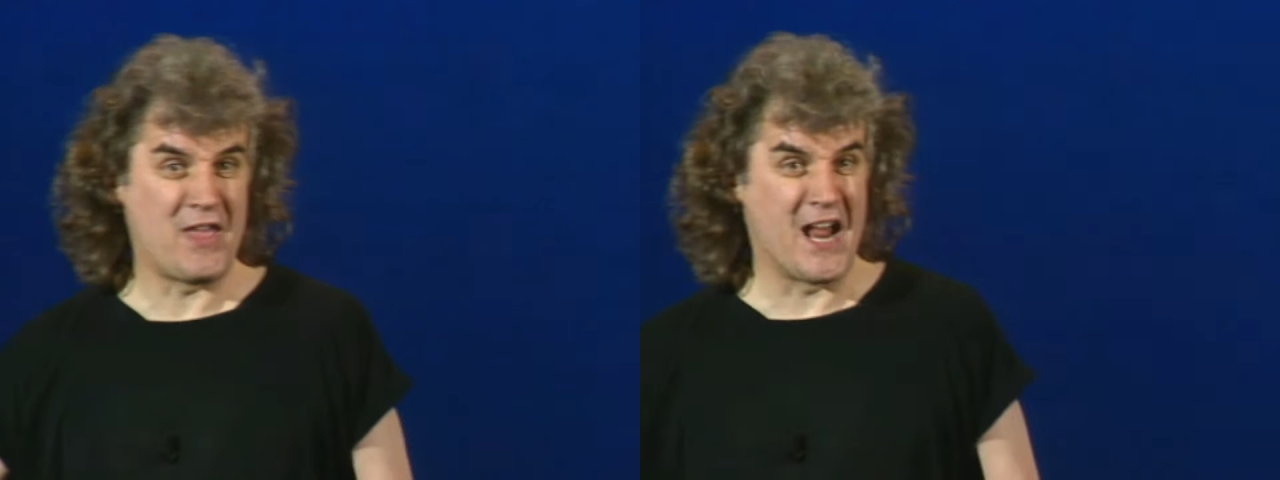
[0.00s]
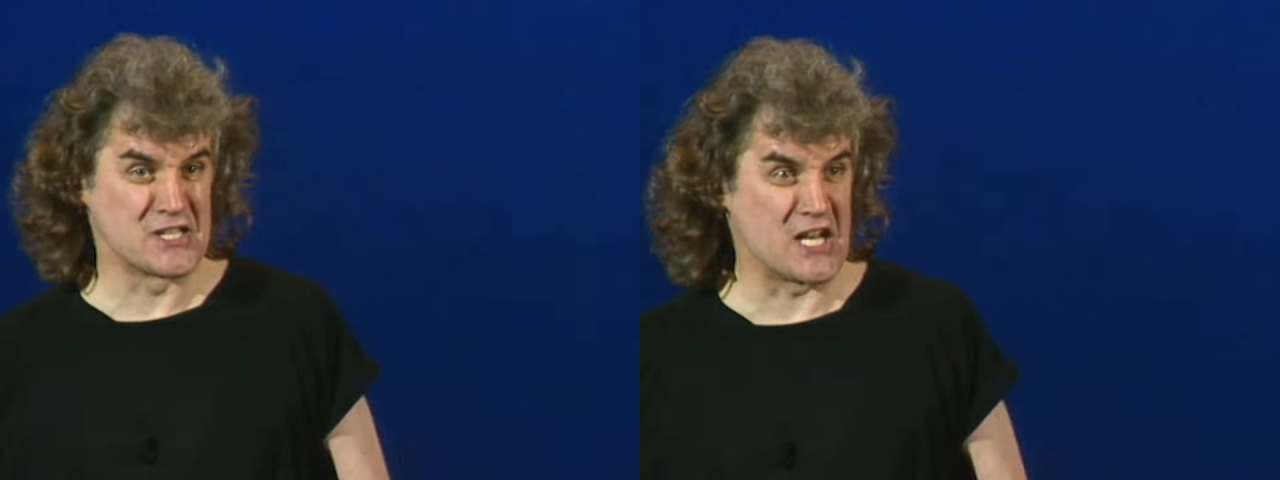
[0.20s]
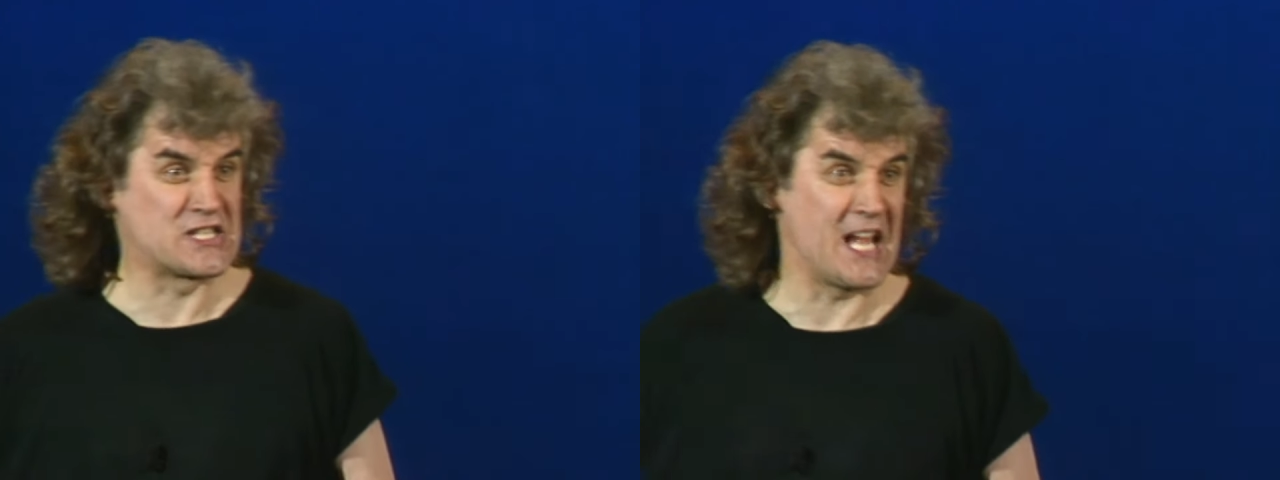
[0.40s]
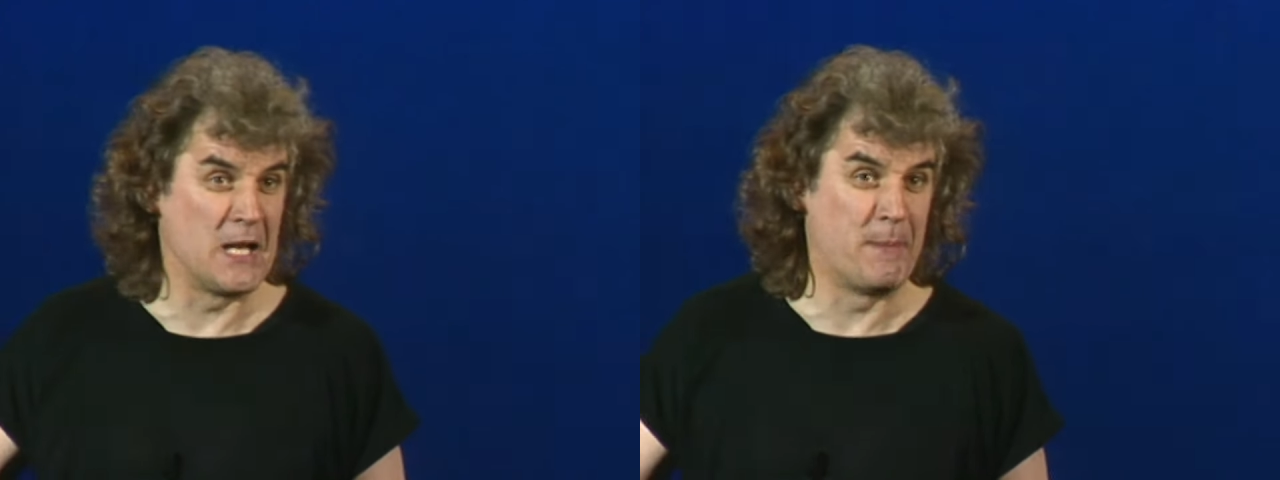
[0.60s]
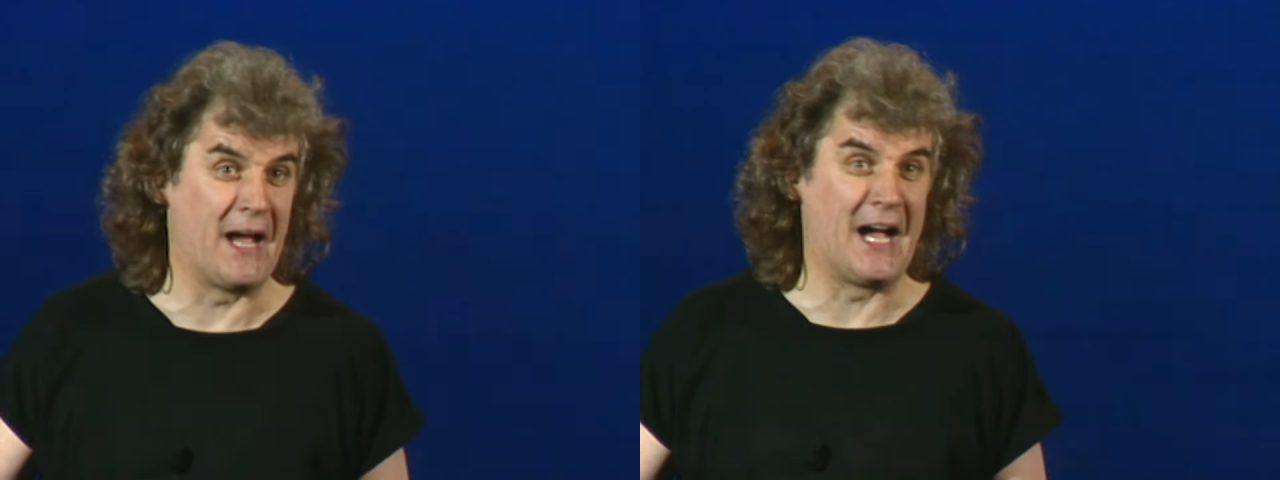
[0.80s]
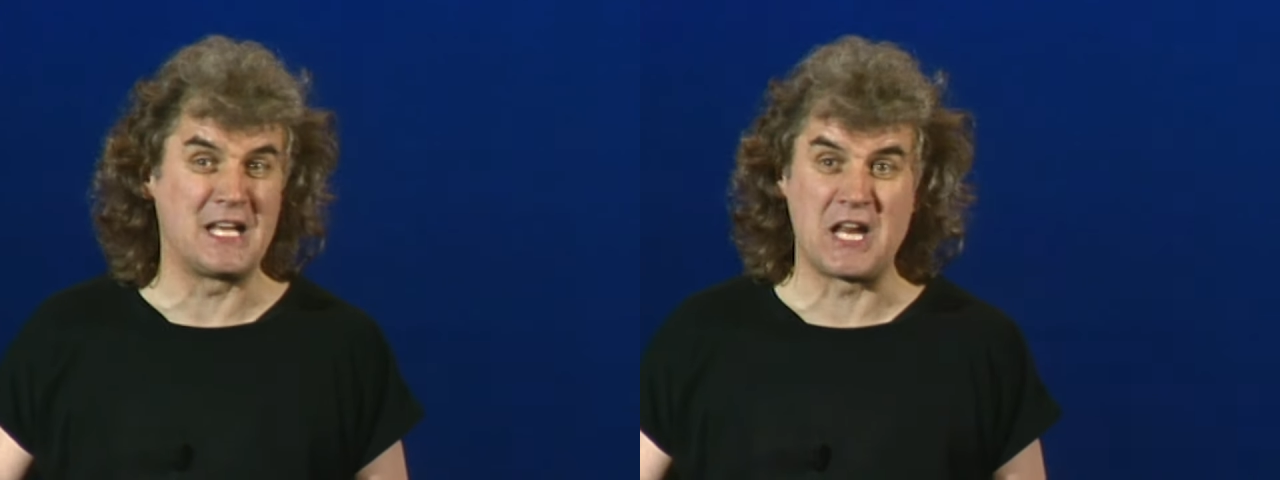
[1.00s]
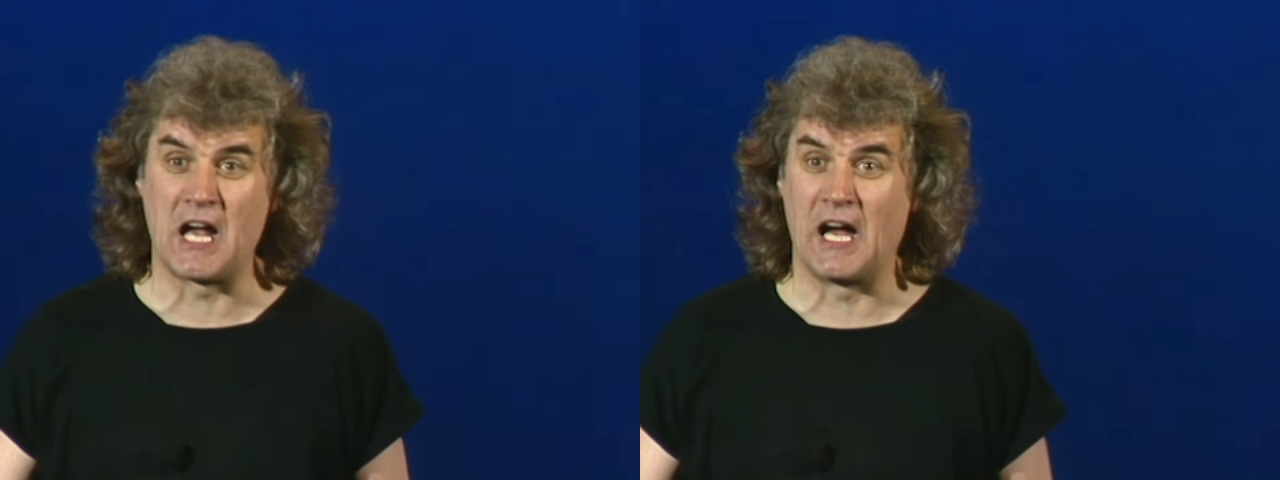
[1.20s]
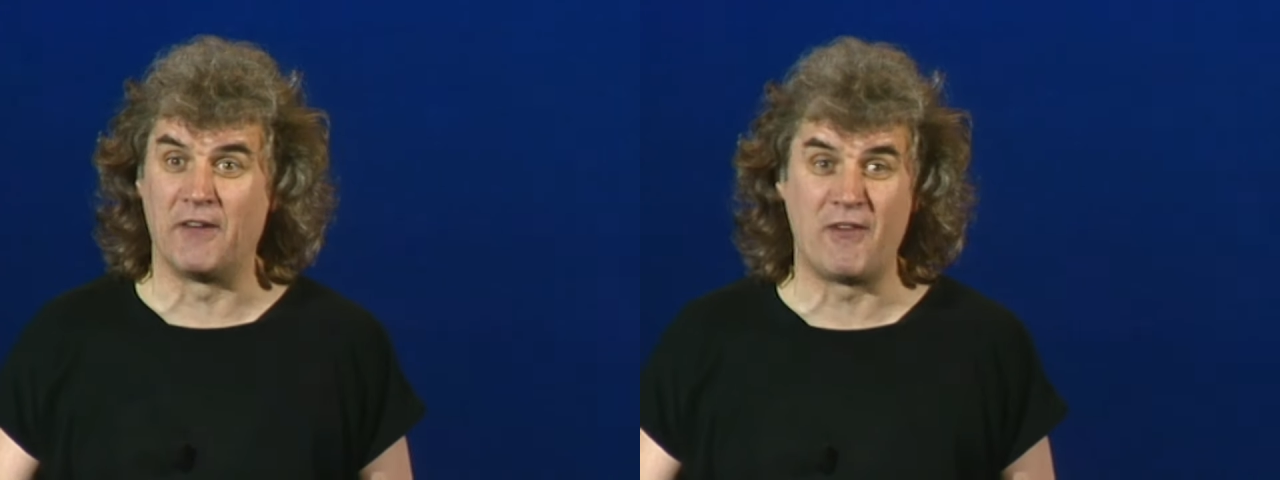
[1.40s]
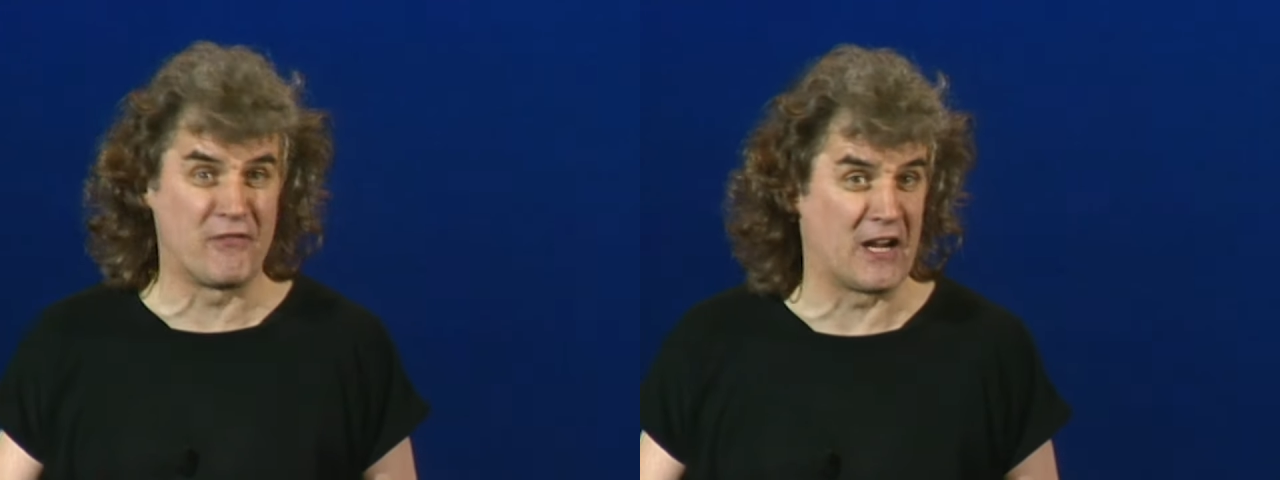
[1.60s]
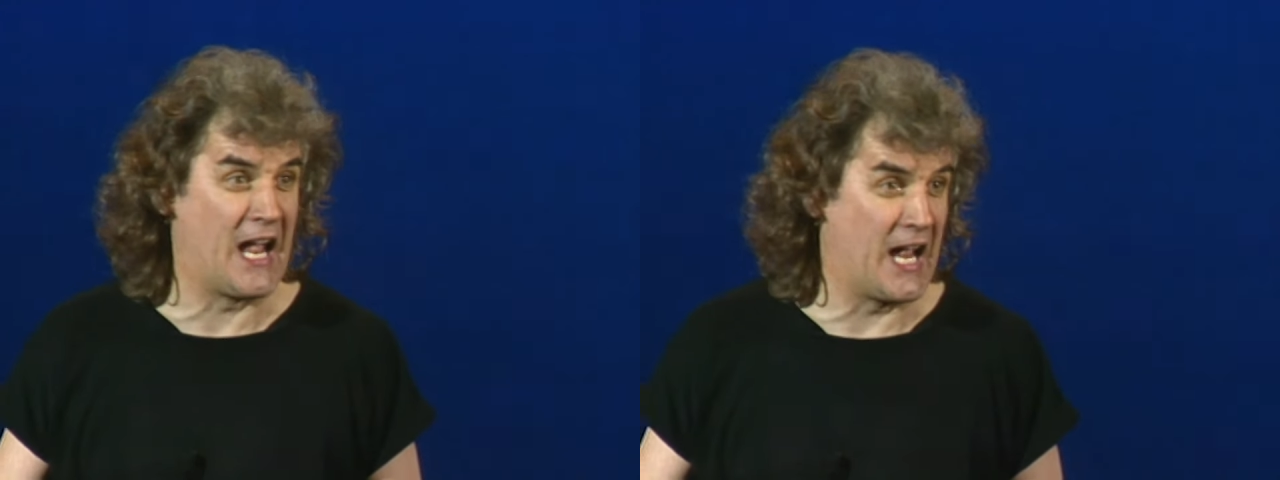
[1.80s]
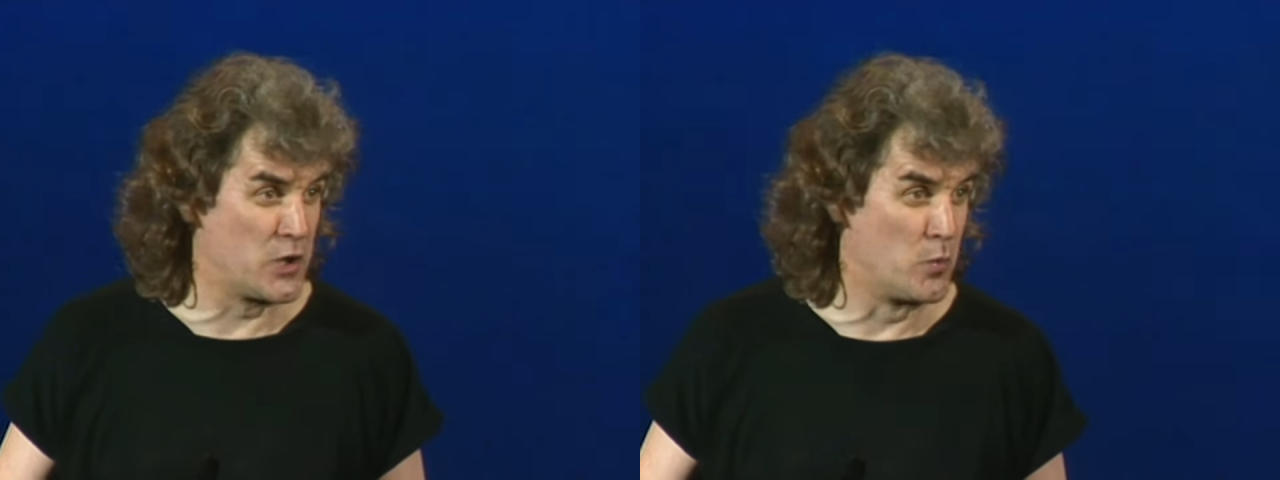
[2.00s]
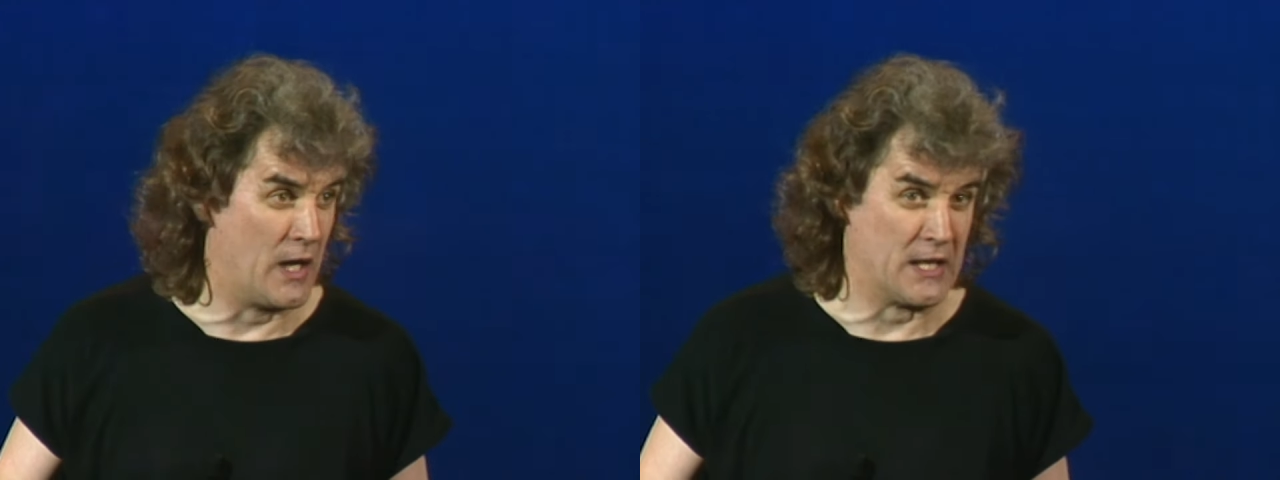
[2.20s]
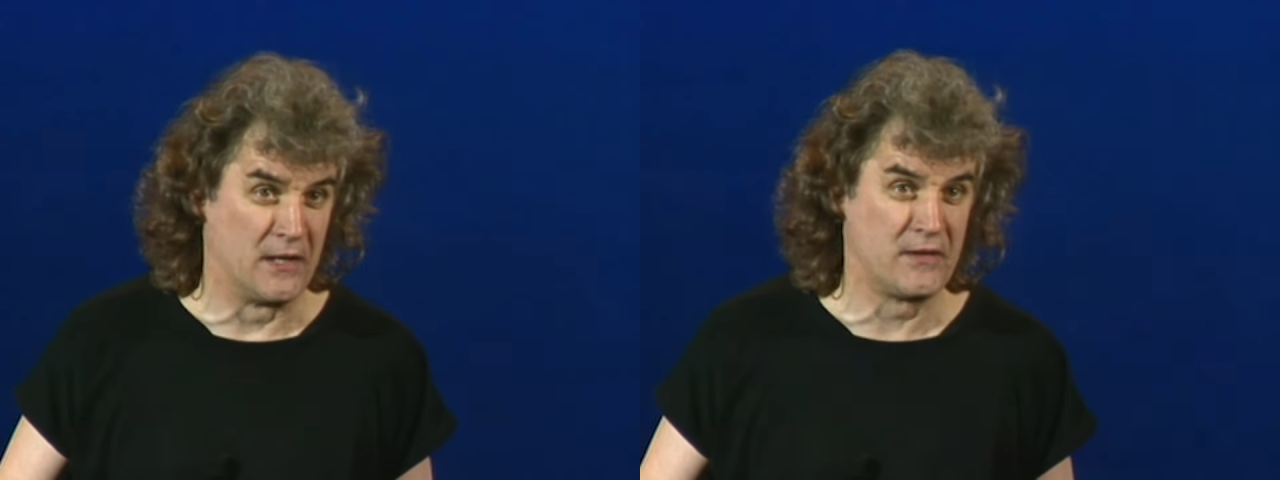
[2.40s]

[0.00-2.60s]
there's a celibate idea, if ever I heard one,